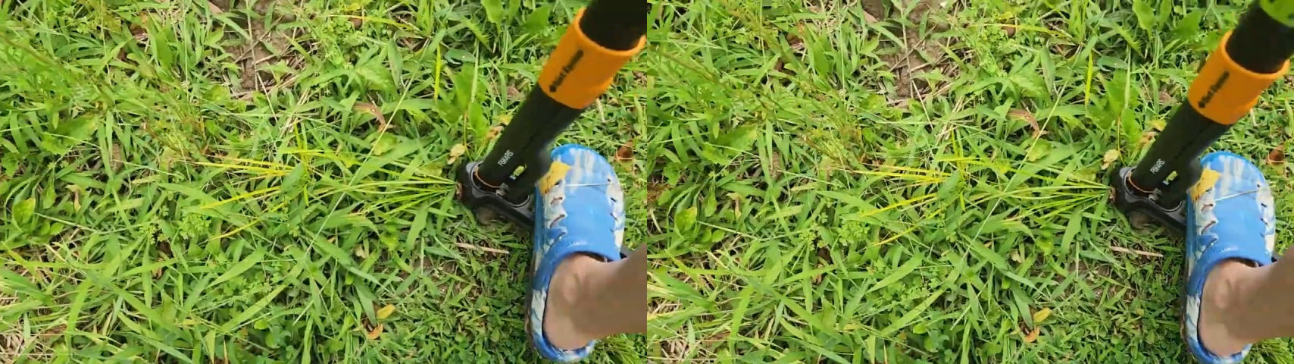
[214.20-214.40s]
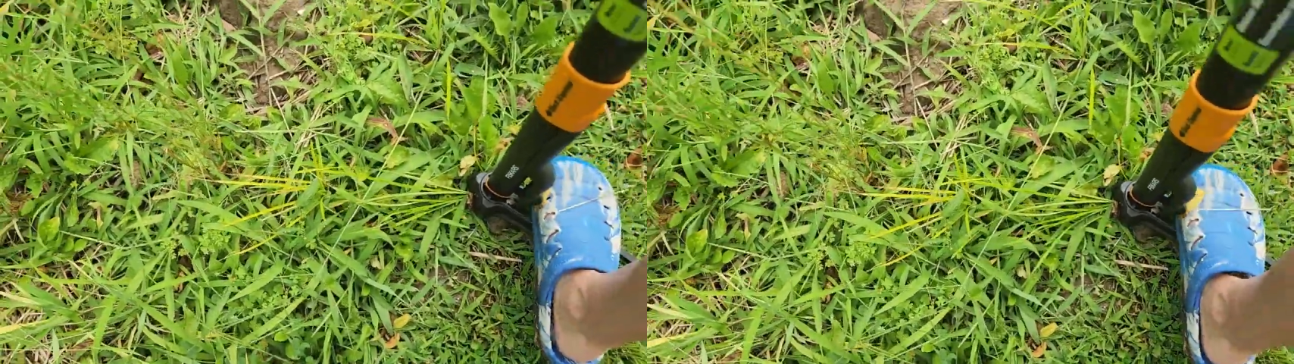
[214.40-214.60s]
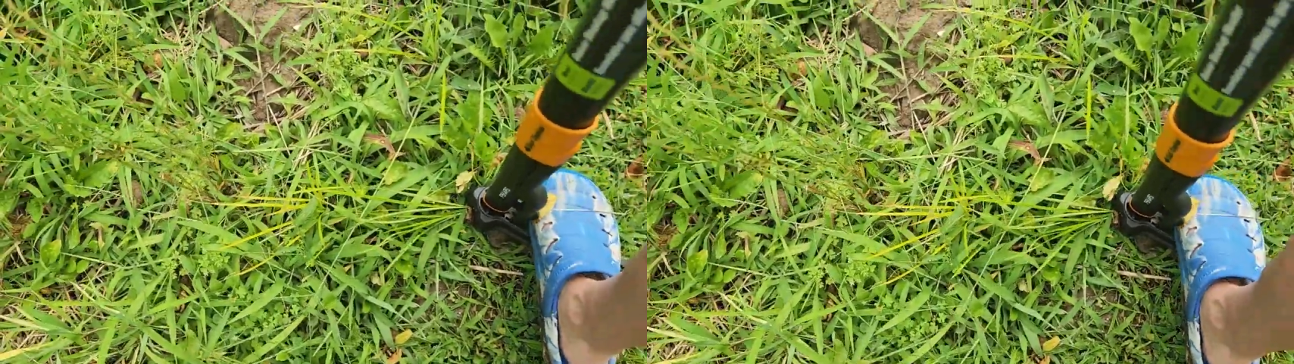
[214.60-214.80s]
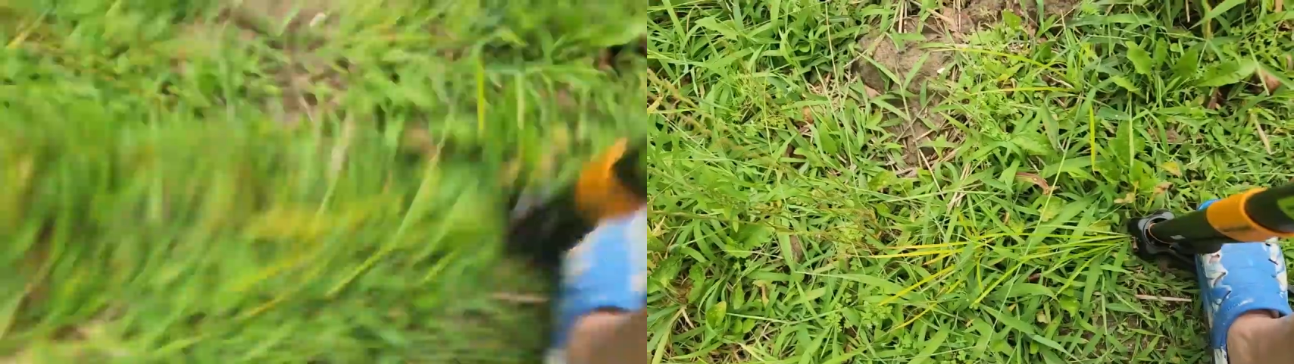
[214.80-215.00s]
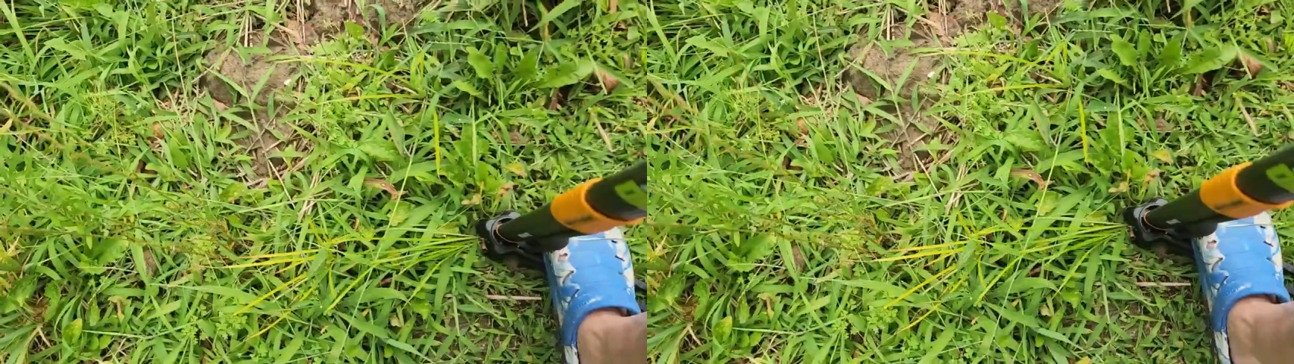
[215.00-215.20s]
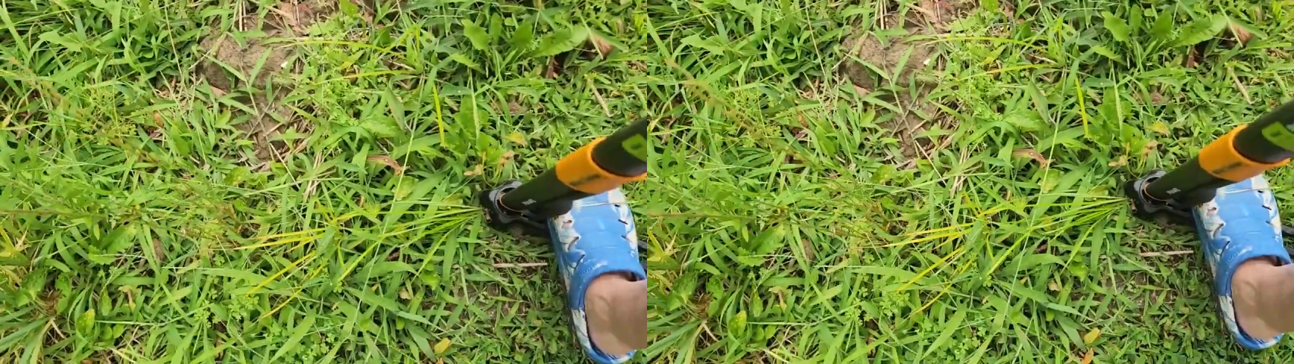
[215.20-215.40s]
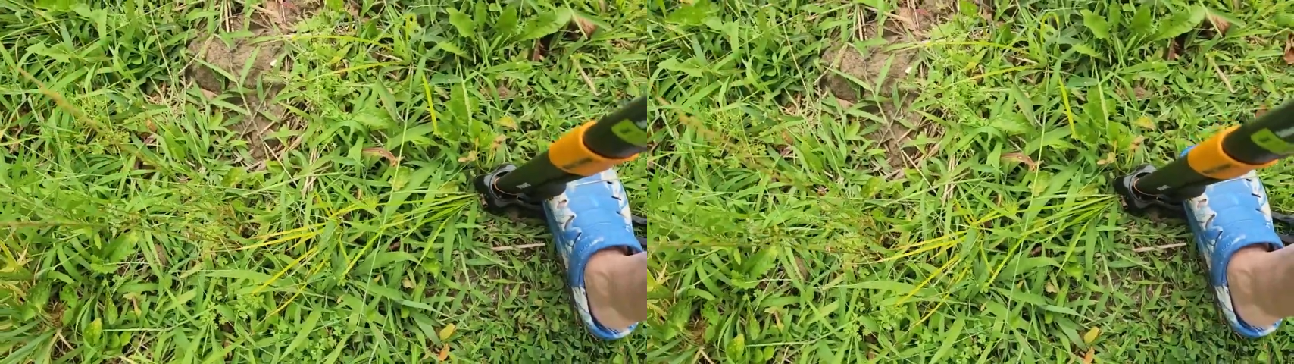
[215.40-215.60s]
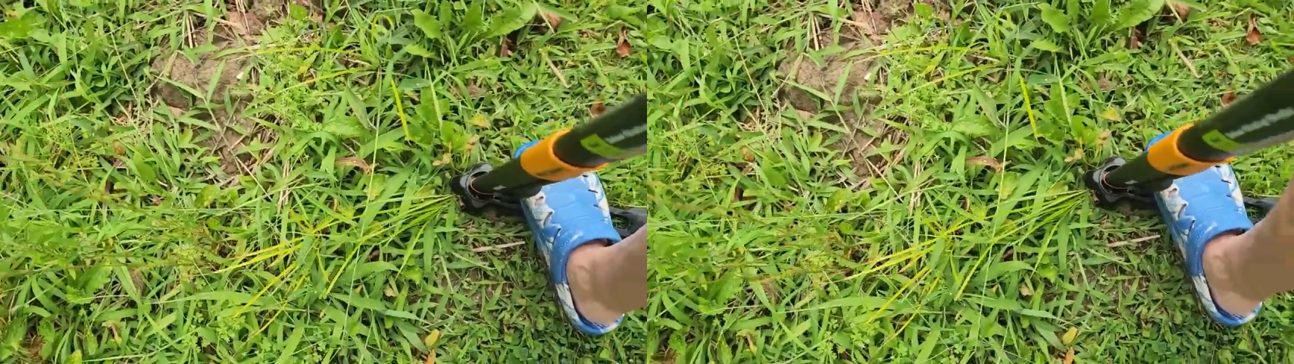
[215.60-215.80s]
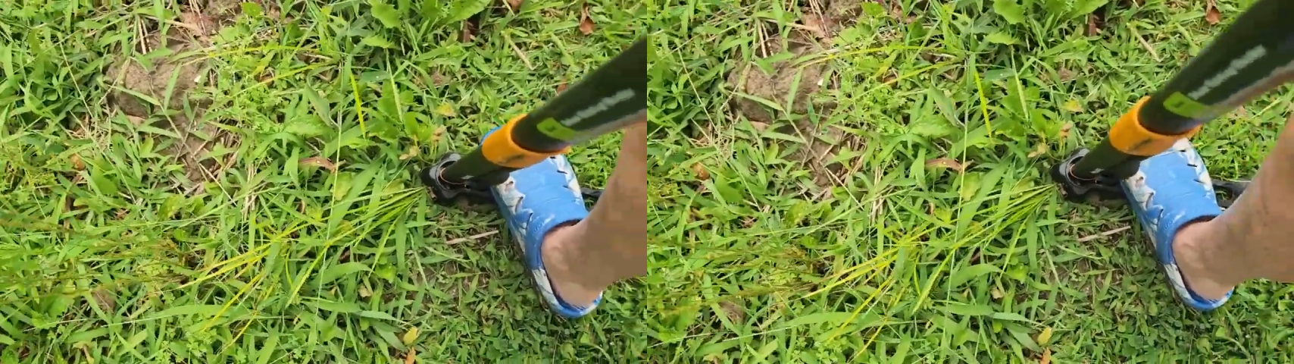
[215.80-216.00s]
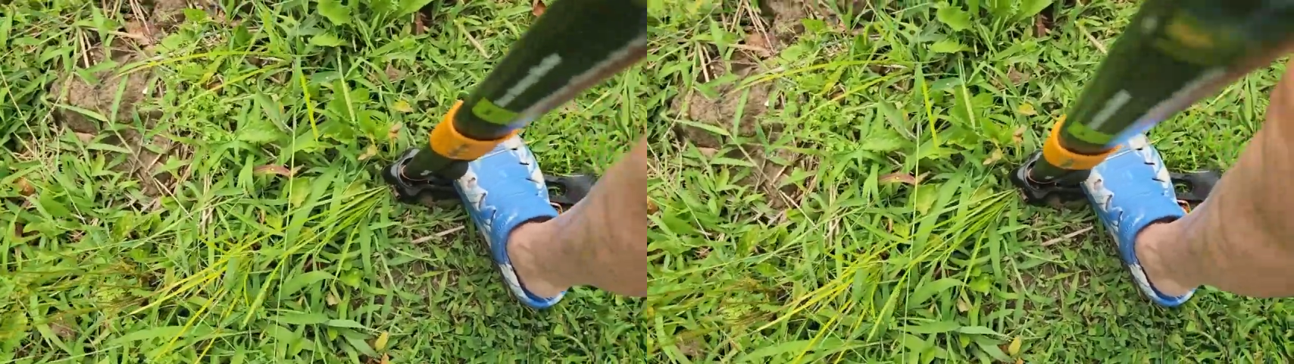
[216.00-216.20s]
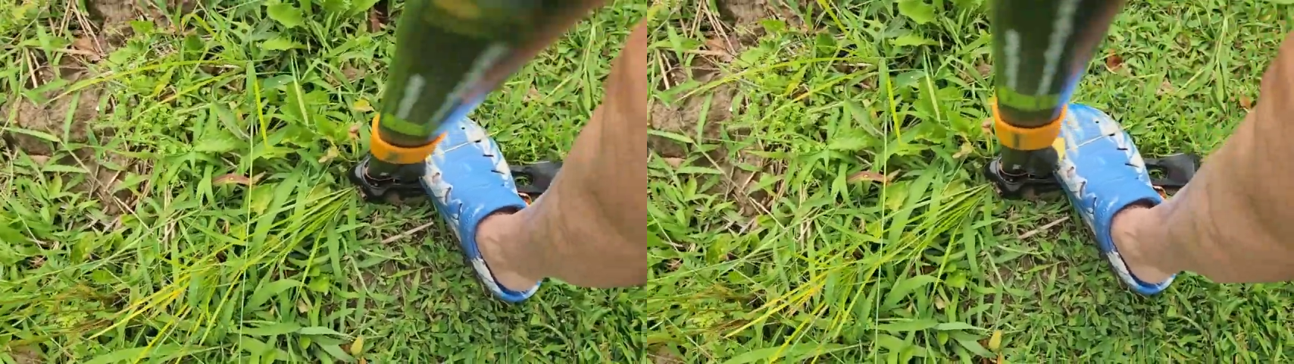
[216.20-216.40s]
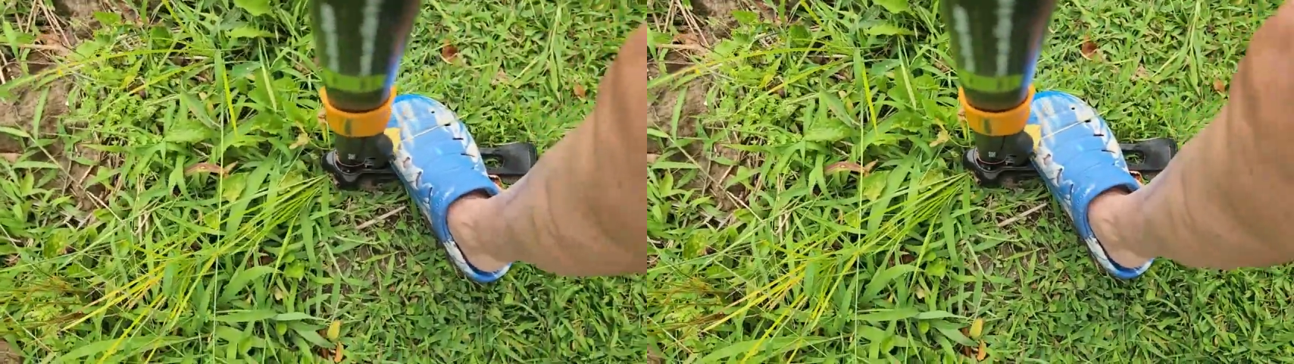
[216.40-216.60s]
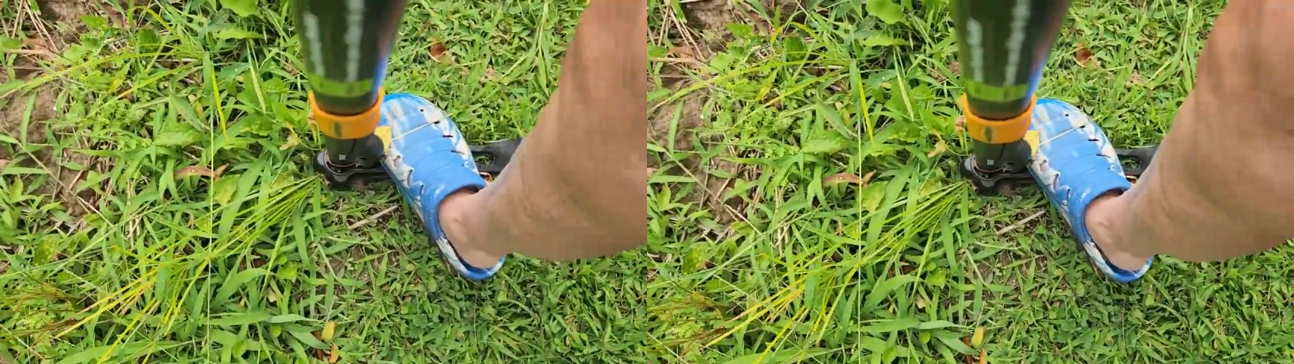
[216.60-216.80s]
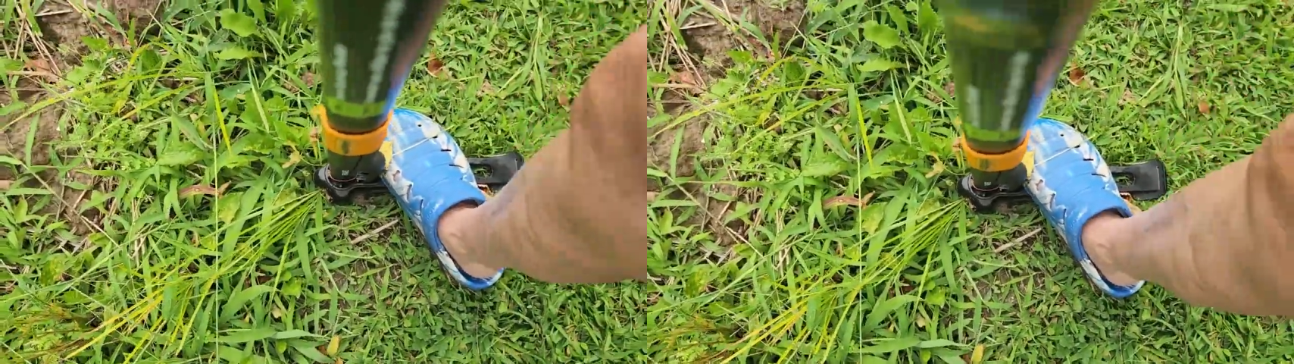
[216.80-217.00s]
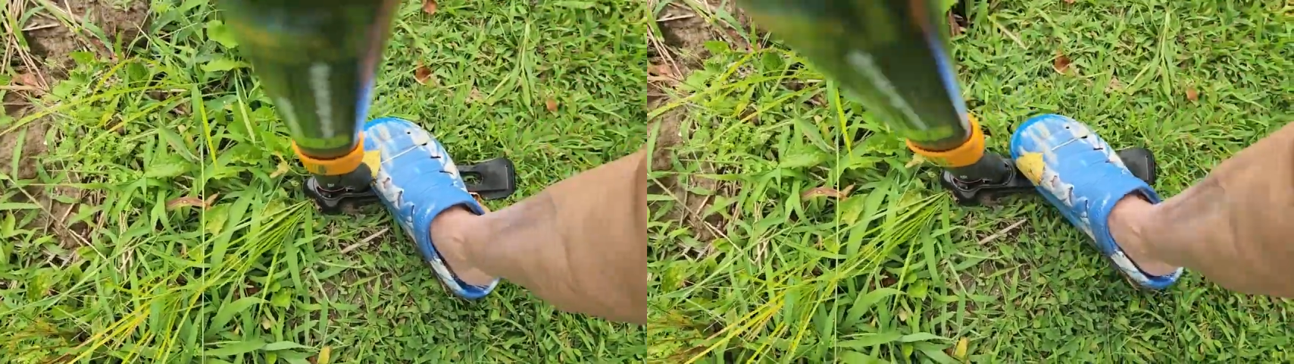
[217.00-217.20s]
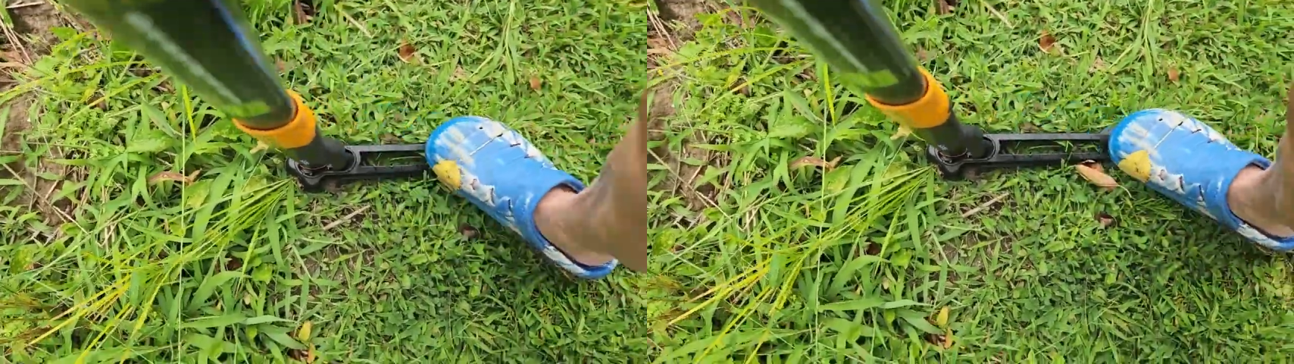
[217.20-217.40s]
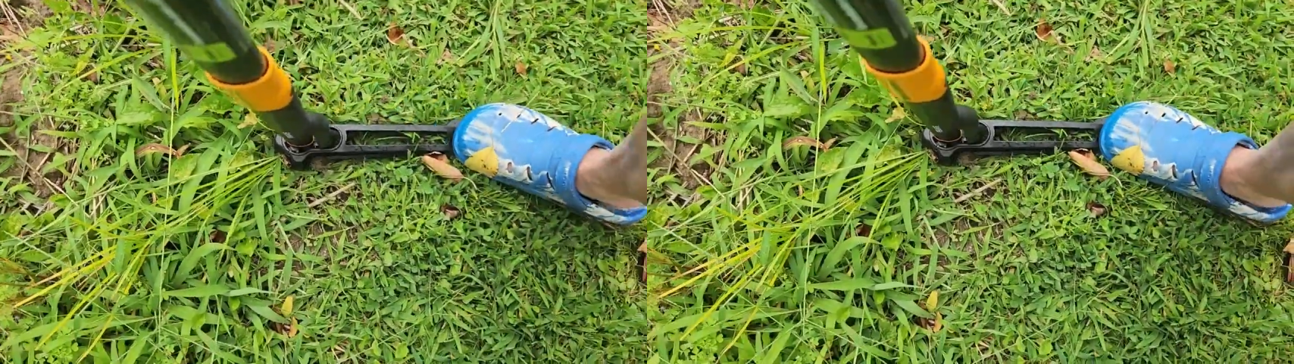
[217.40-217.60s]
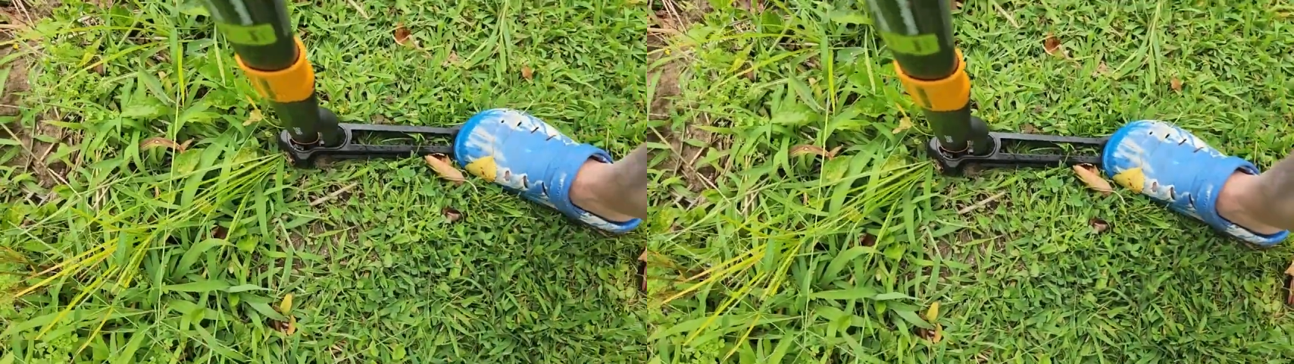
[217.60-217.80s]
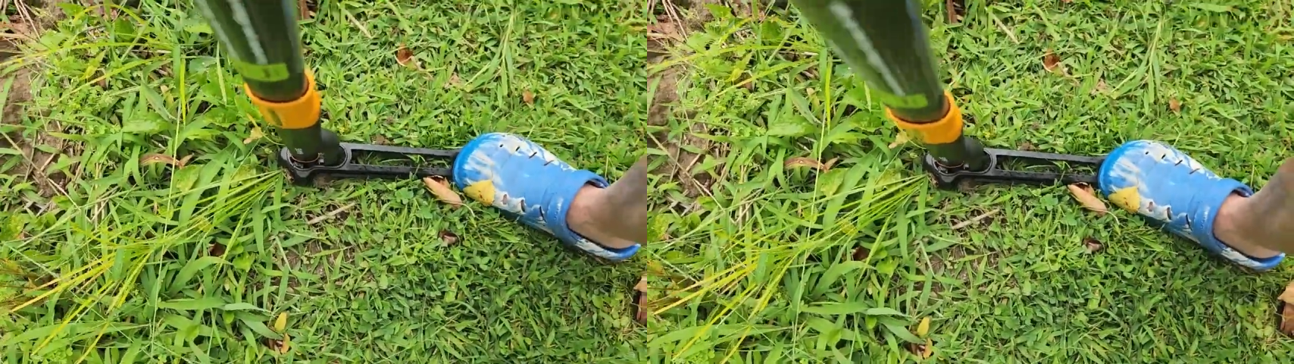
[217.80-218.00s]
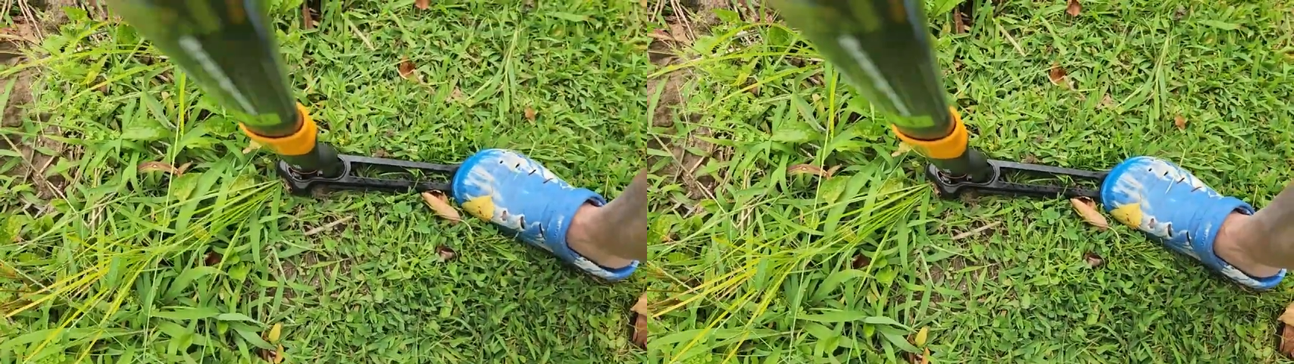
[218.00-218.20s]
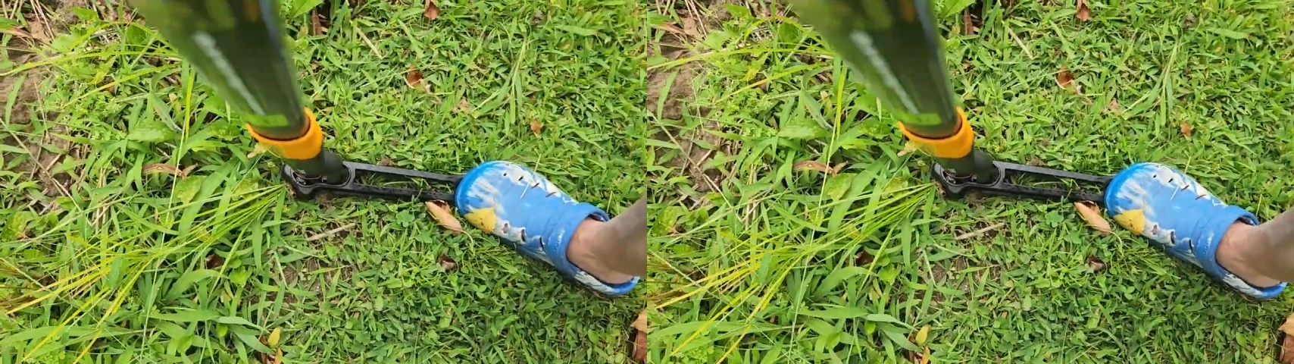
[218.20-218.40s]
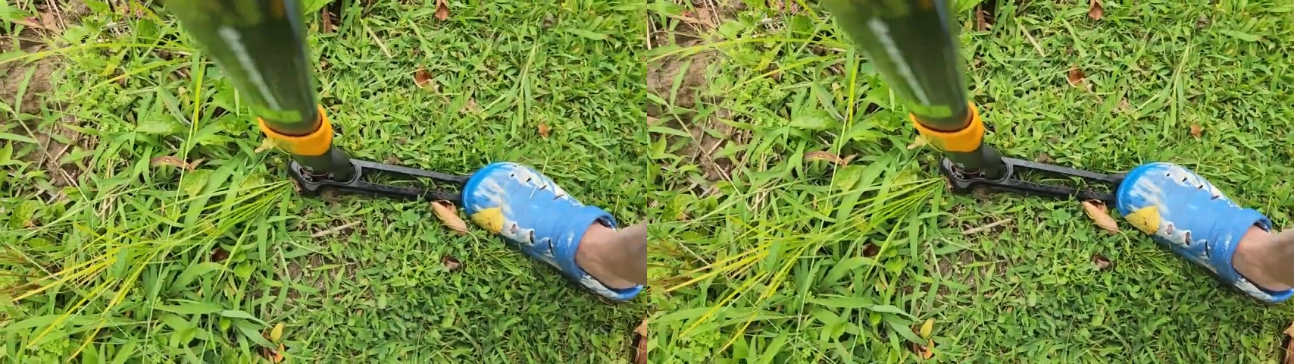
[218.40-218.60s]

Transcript: No face is visible, so there are no lips to read.